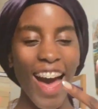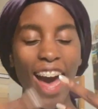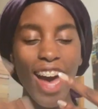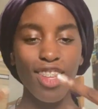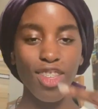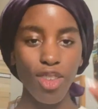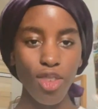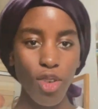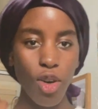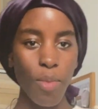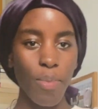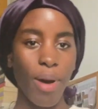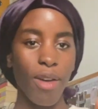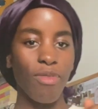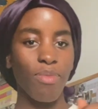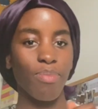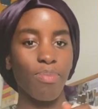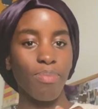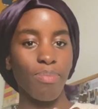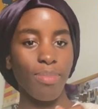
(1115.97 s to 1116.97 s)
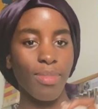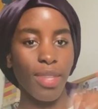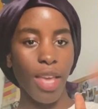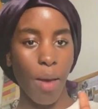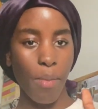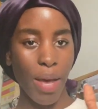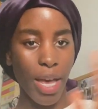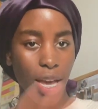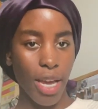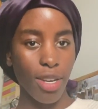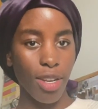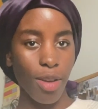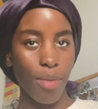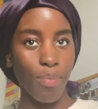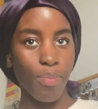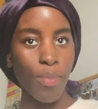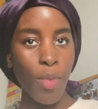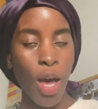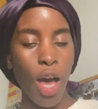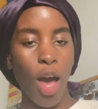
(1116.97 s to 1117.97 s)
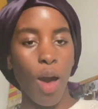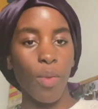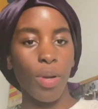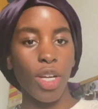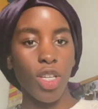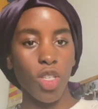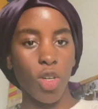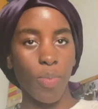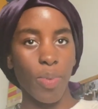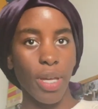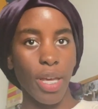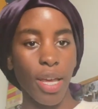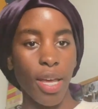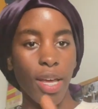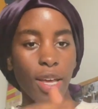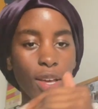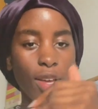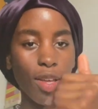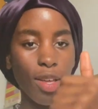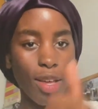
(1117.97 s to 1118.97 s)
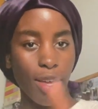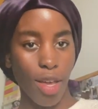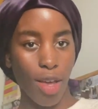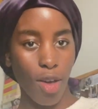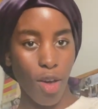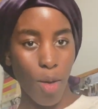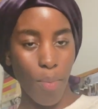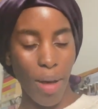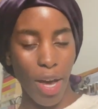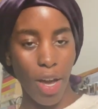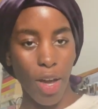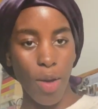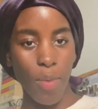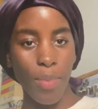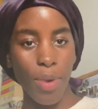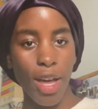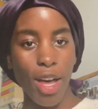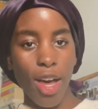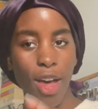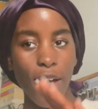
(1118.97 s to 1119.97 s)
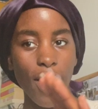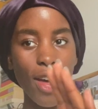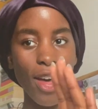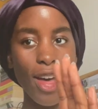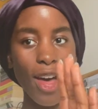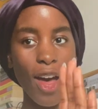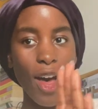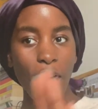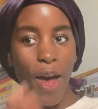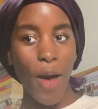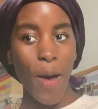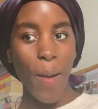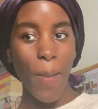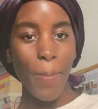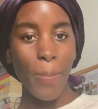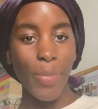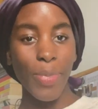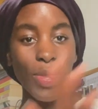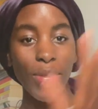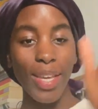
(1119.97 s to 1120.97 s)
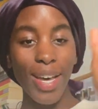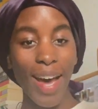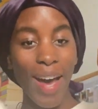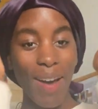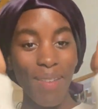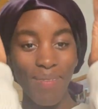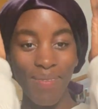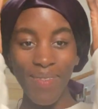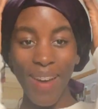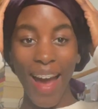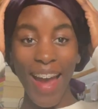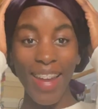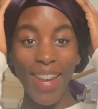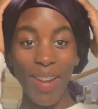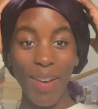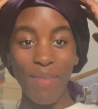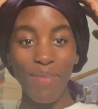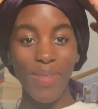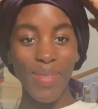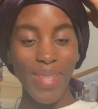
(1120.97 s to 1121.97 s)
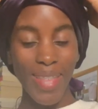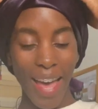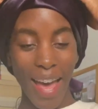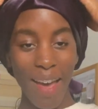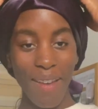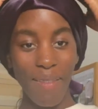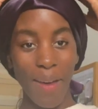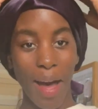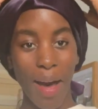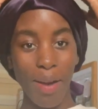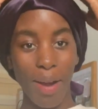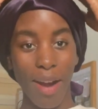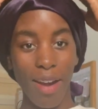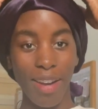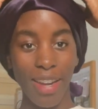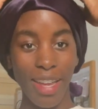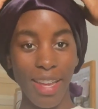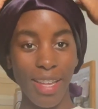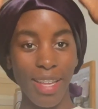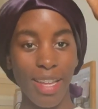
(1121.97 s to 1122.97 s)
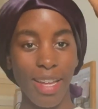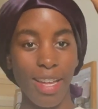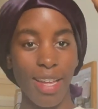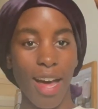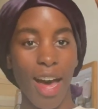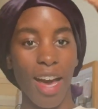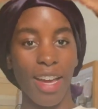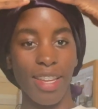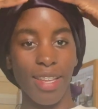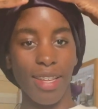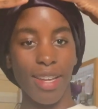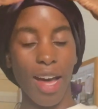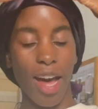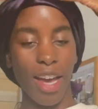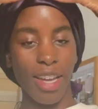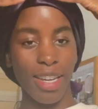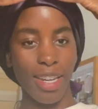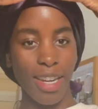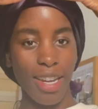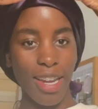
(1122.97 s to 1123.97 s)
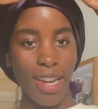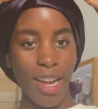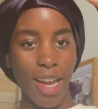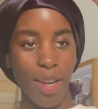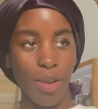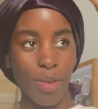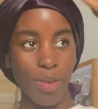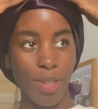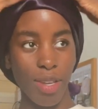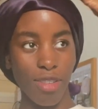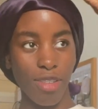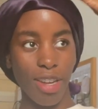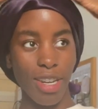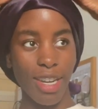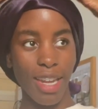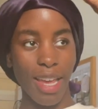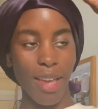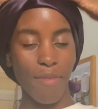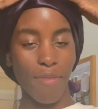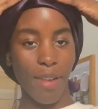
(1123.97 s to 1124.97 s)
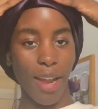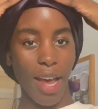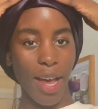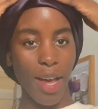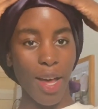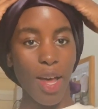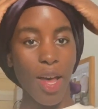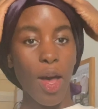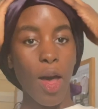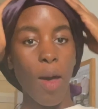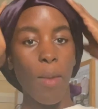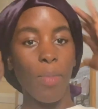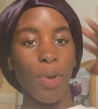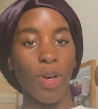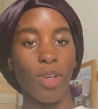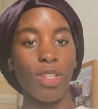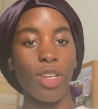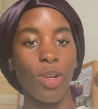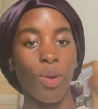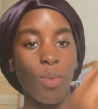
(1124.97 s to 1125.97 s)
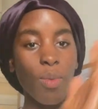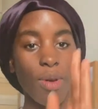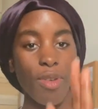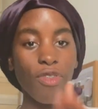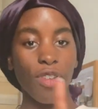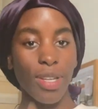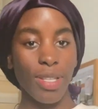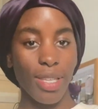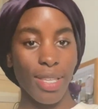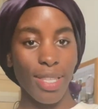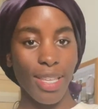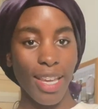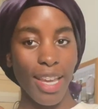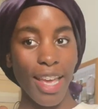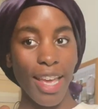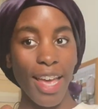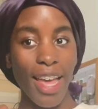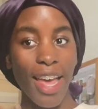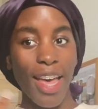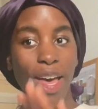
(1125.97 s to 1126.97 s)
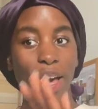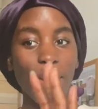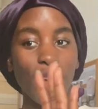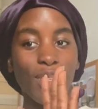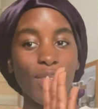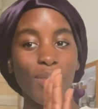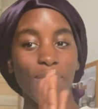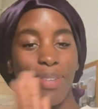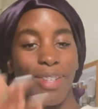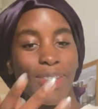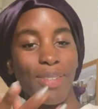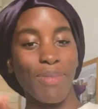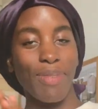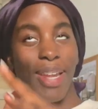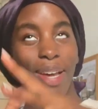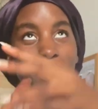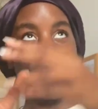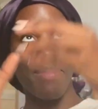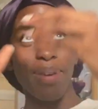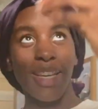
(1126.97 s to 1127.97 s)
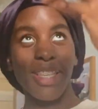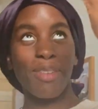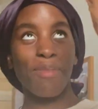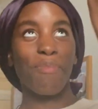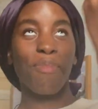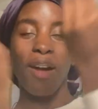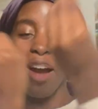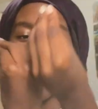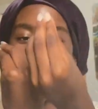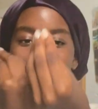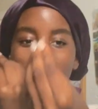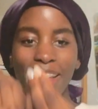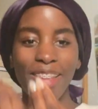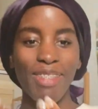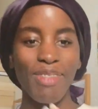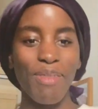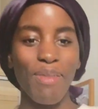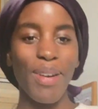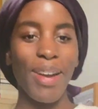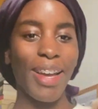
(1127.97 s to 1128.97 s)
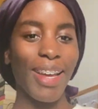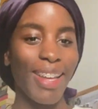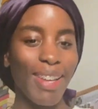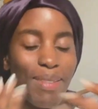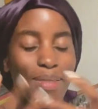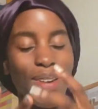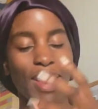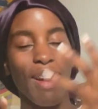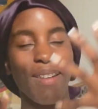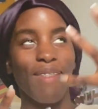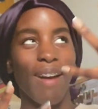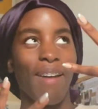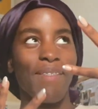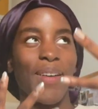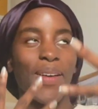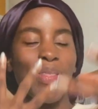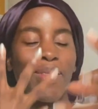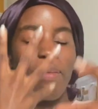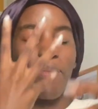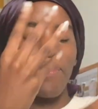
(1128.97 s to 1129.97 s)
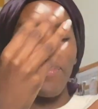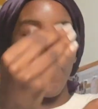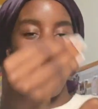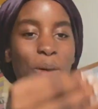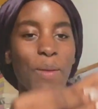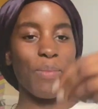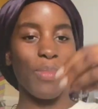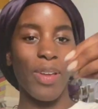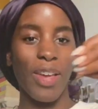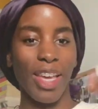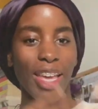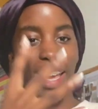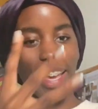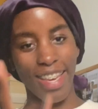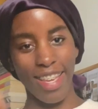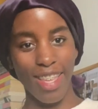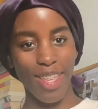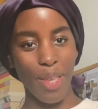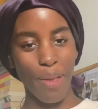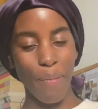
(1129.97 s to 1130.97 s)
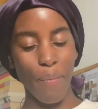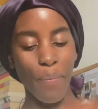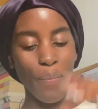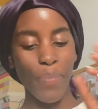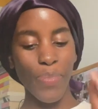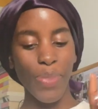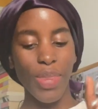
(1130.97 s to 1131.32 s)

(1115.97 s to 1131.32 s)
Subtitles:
I just got back from getting my hair done. I went out shopping, got back home. I love the hair. I'm currently hiding it and also trying to lay it flat because I don't want my friends to see it, because I want it to be like a big surprise when I arrive at the prom location.